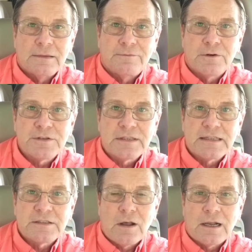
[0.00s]
First,
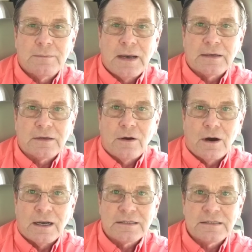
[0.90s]
let's talk about
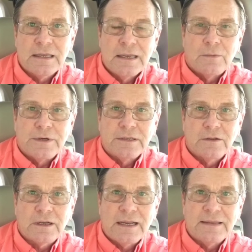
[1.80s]
cost. When you
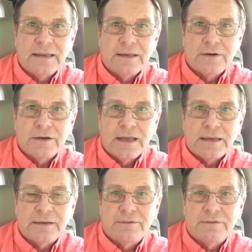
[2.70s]
look on the internet,